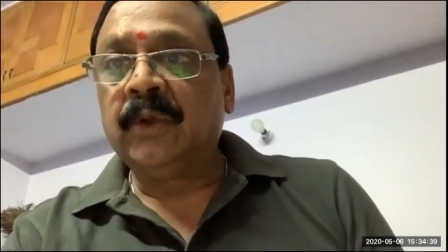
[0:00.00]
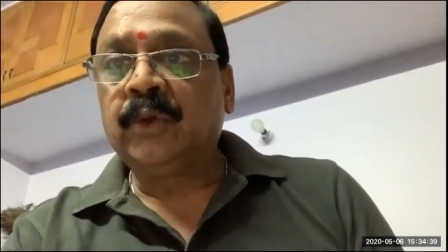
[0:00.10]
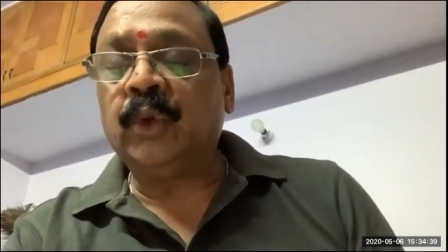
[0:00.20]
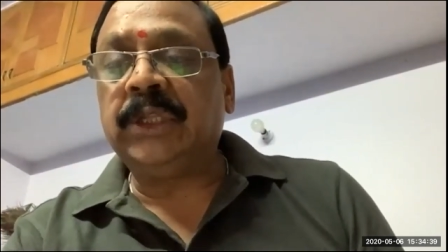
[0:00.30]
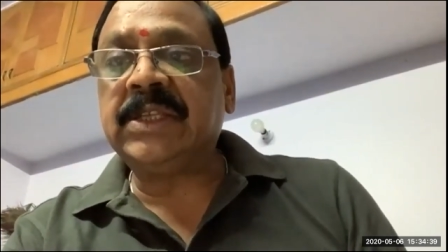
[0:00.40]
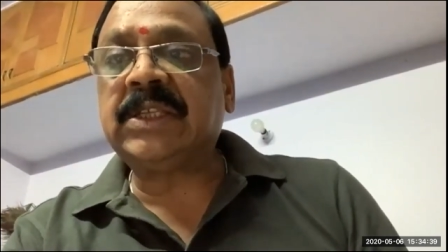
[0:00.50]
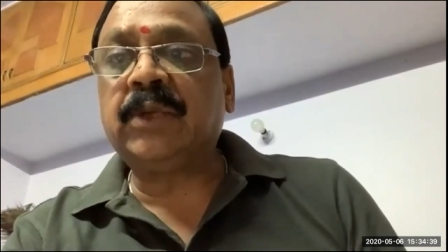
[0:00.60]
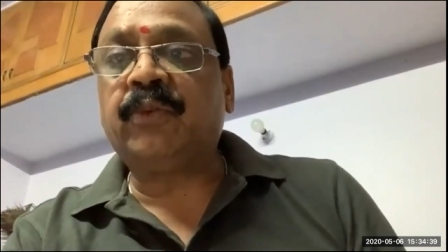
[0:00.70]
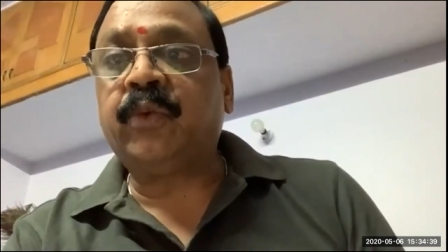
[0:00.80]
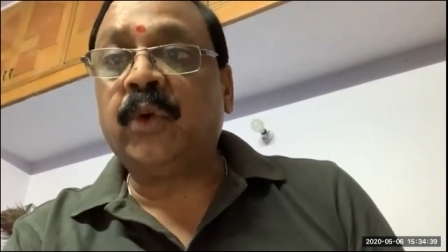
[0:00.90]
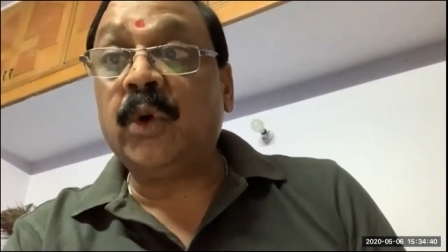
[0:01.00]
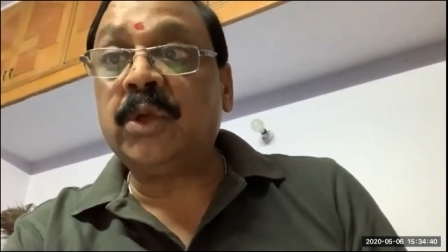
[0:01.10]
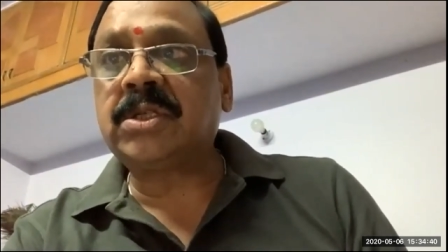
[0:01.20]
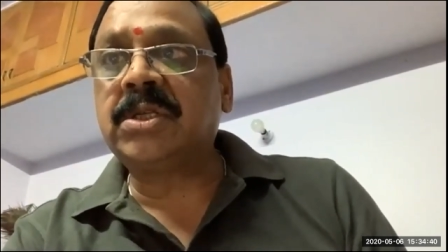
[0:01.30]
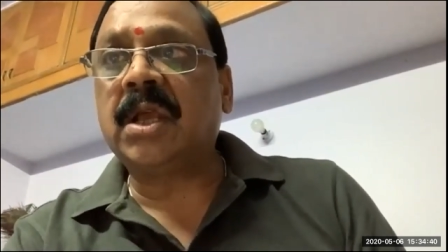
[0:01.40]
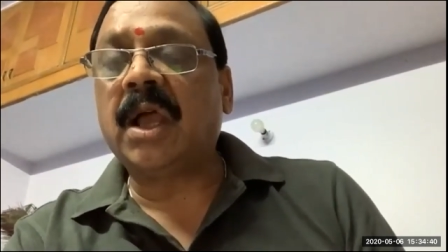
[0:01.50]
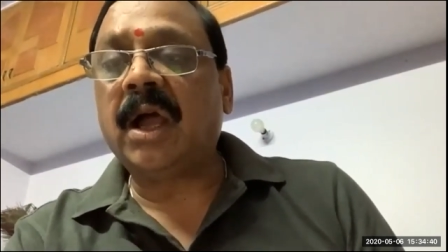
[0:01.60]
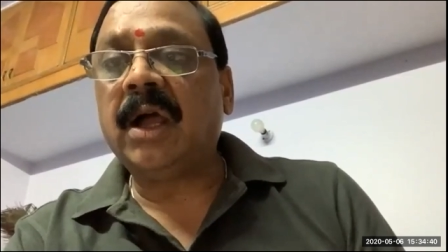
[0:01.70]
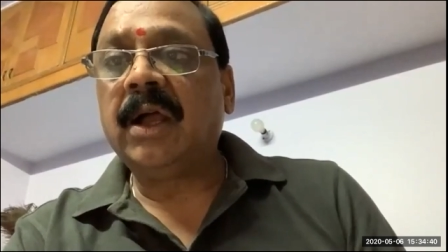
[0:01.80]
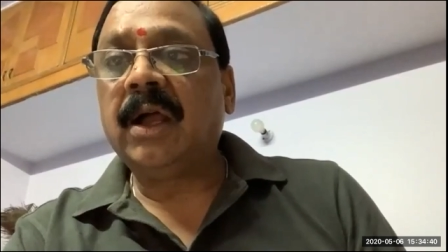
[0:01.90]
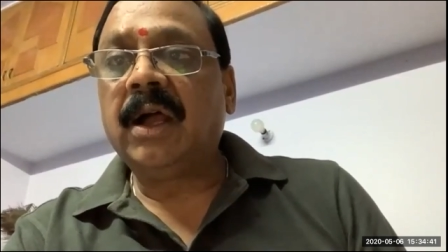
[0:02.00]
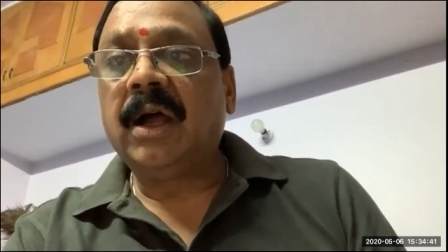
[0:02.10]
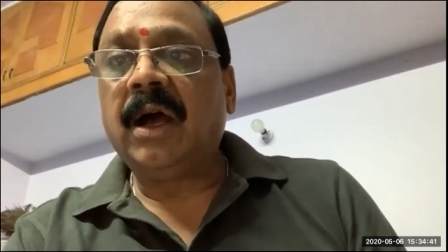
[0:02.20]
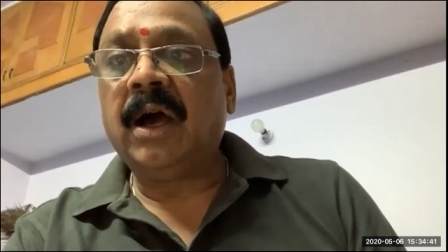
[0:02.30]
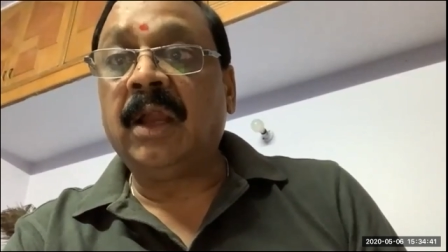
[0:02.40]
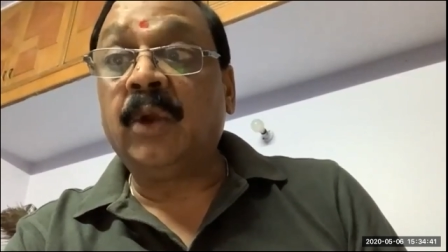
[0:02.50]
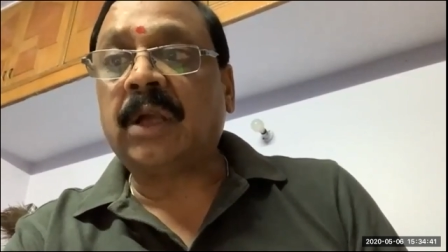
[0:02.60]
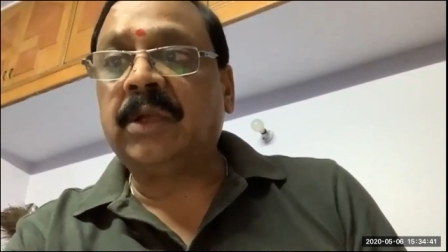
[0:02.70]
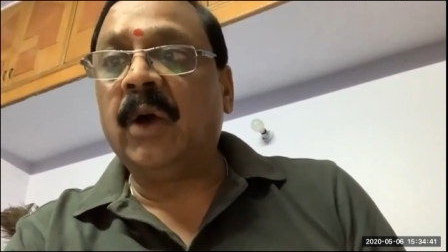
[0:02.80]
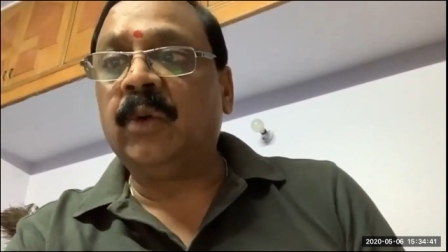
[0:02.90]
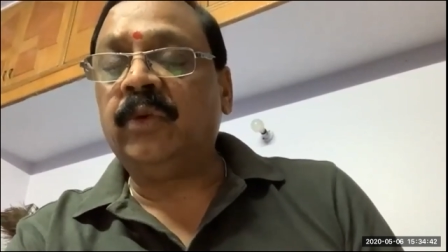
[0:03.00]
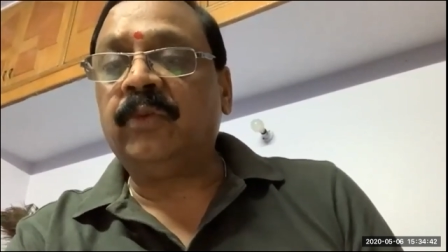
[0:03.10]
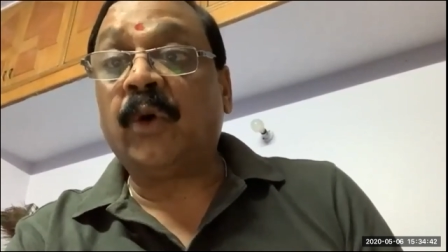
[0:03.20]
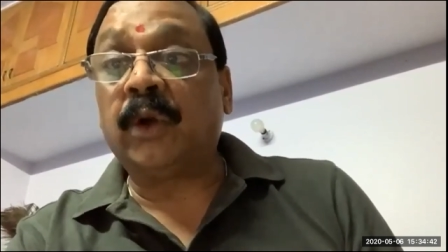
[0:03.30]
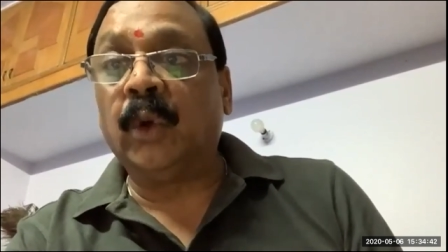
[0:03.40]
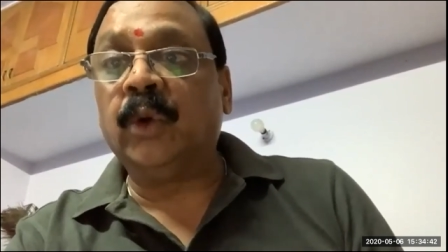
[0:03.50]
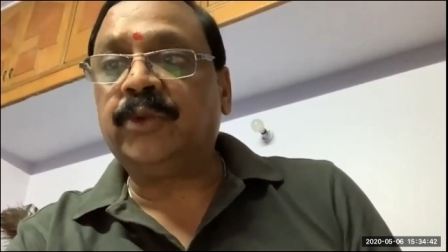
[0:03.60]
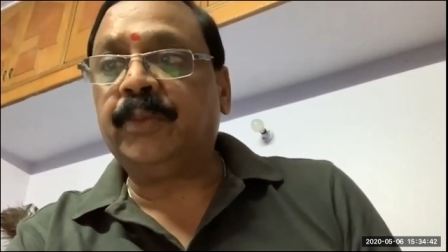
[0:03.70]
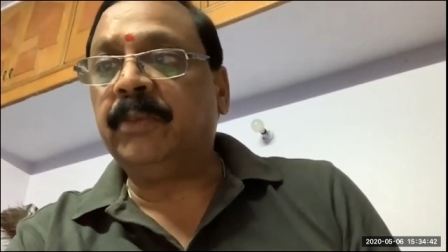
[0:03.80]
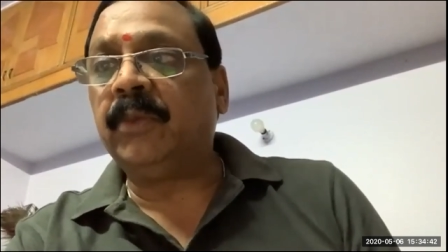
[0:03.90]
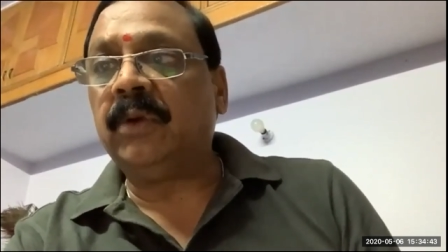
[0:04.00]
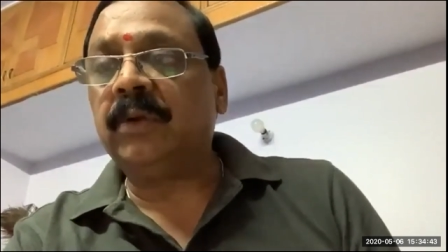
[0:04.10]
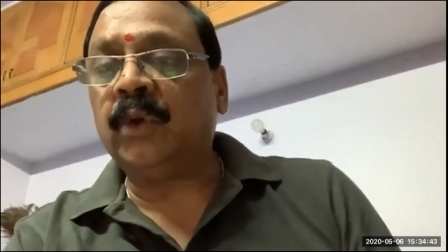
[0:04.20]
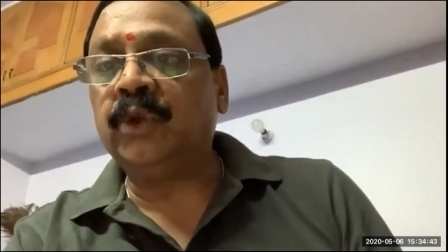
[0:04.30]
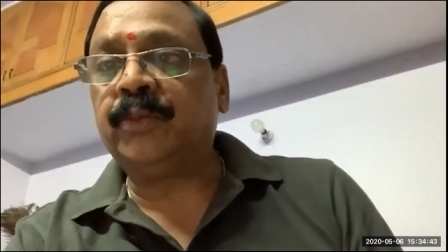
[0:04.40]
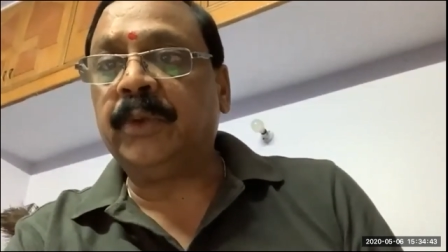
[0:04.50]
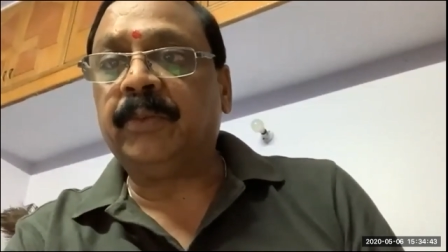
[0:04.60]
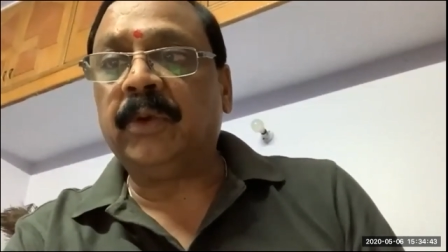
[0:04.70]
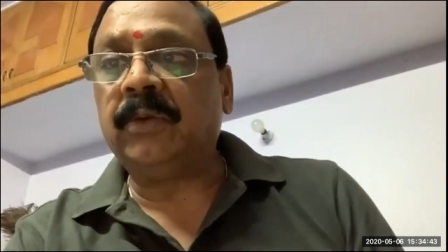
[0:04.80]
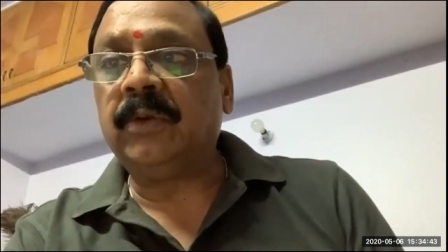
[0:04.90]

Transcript: So this forced uh, lockdown for those people, those people